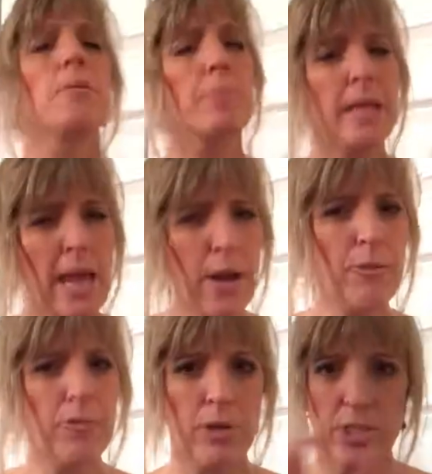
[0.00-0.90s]
Be
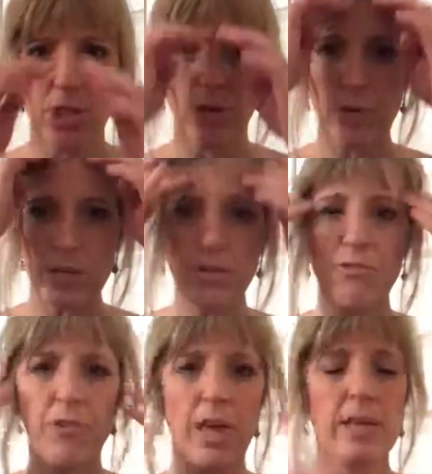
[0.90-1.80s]
careful and show it in your
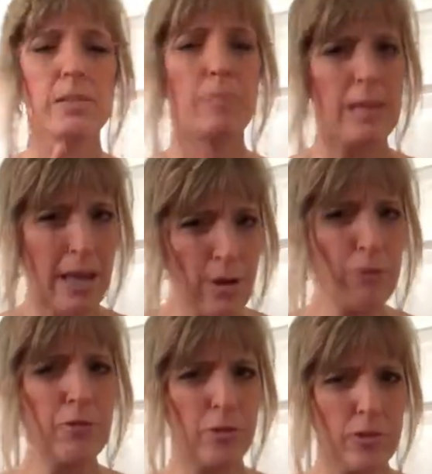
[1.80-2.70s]
face. Be
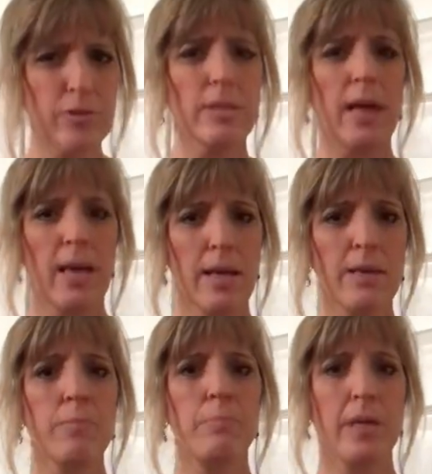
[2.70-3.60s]
careful,
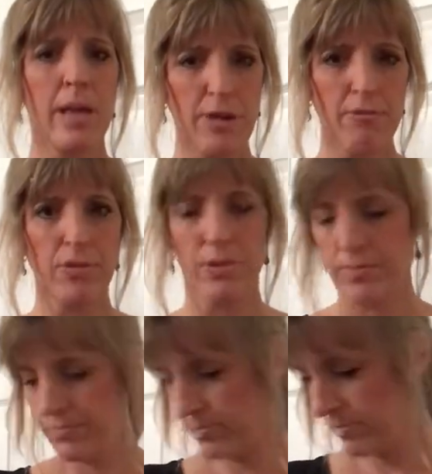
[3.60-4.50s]
okay? Be careful.